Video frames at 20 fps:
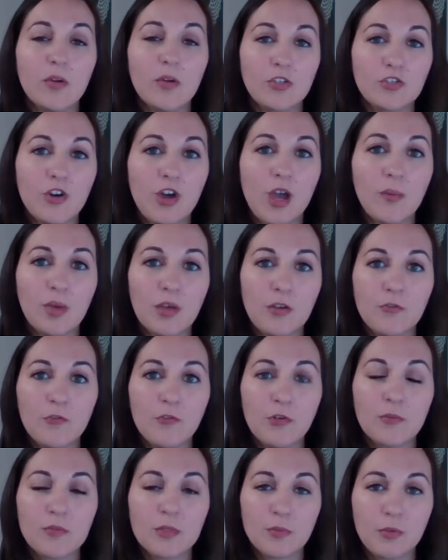a
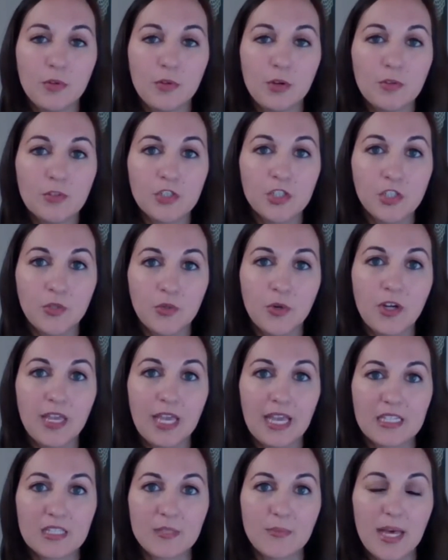trauma-informed approach to our
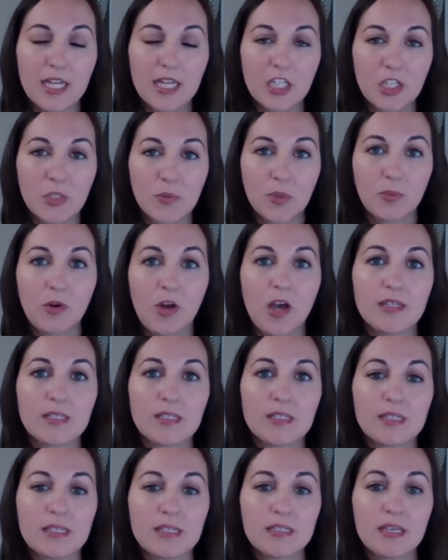case management
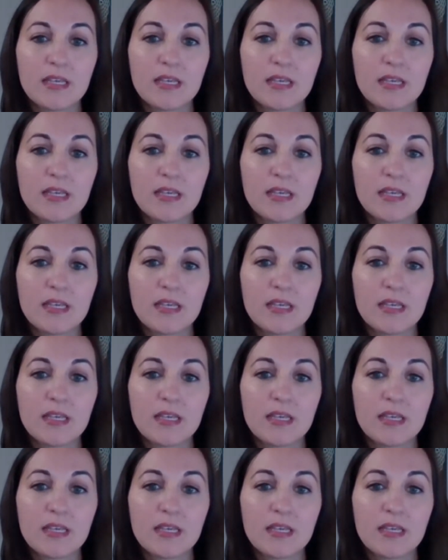processes.